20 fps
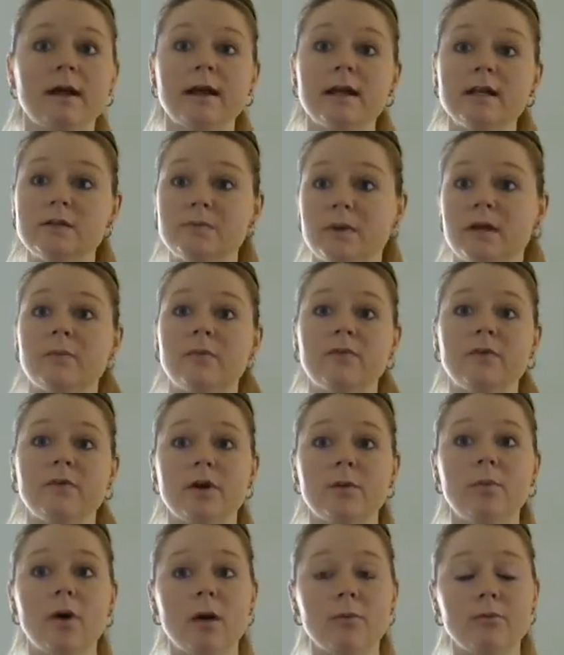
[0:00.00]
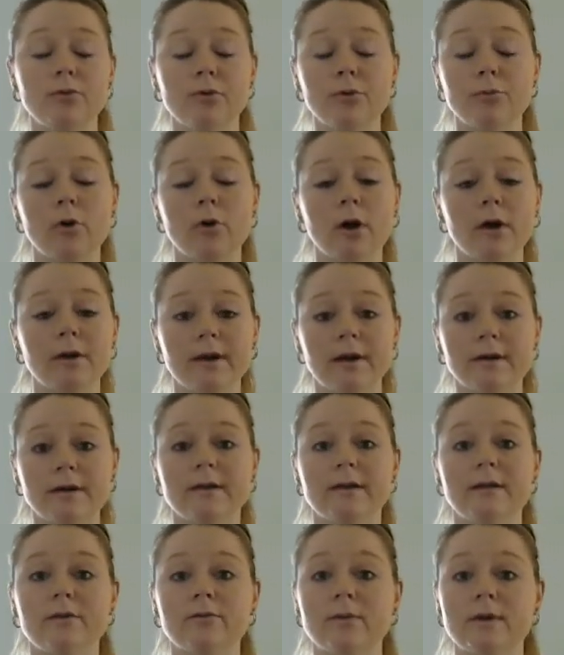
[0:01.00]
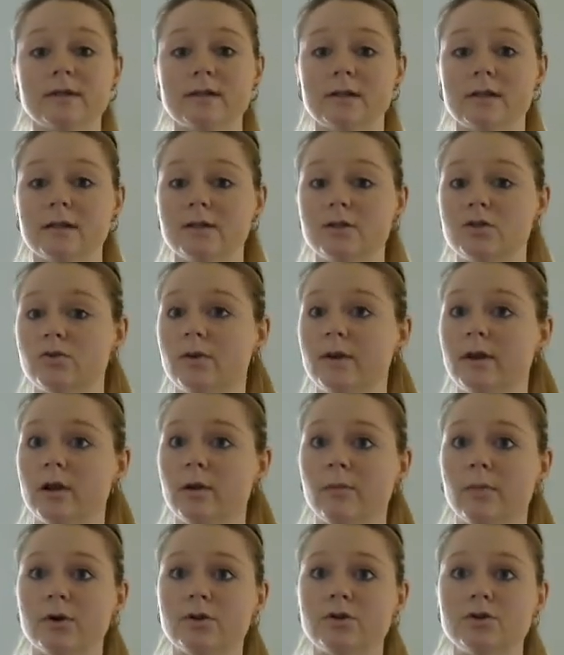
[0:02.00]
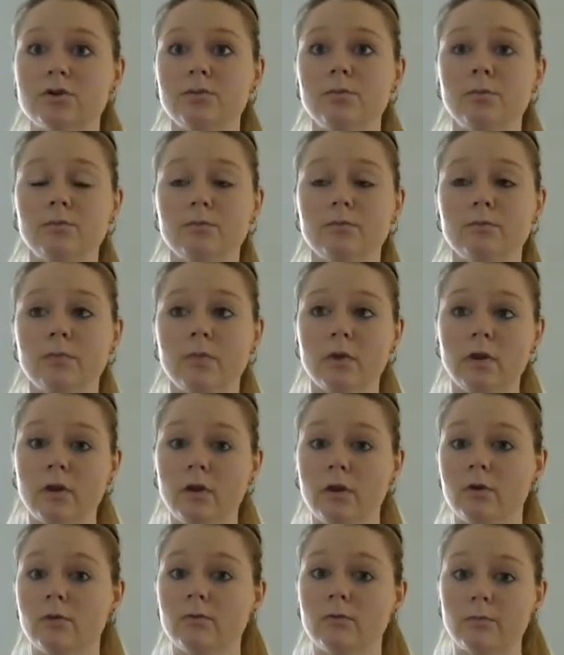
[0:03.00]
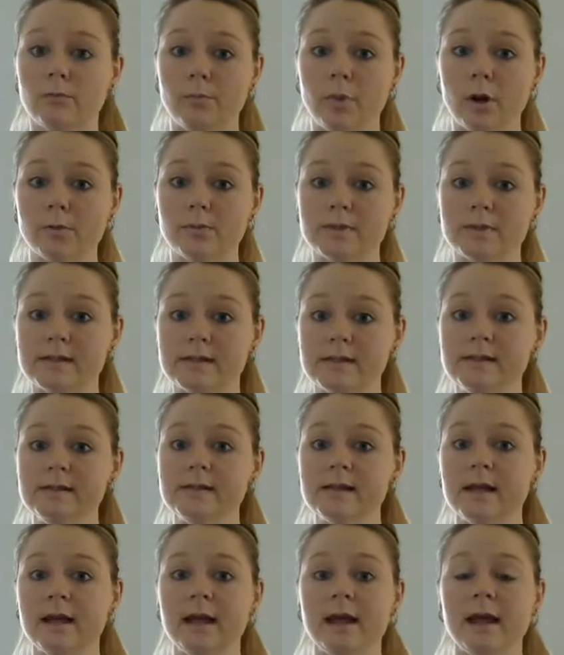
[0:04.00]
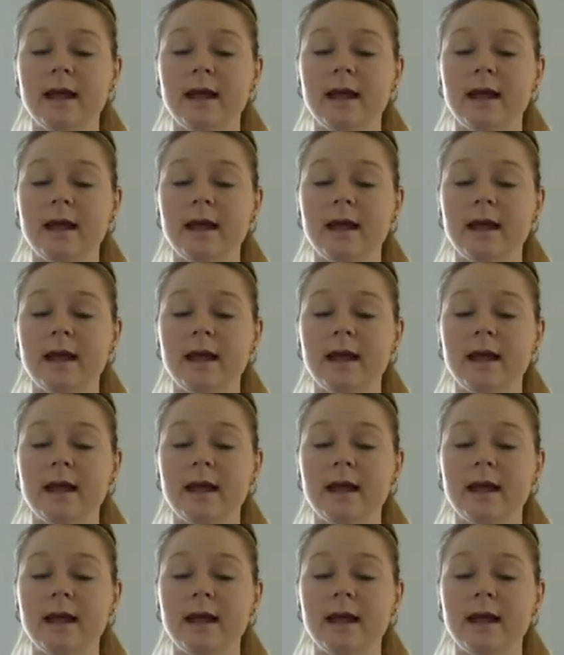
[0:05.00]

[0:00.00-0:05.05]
it has become a very popular product in the residential and commercial purposes.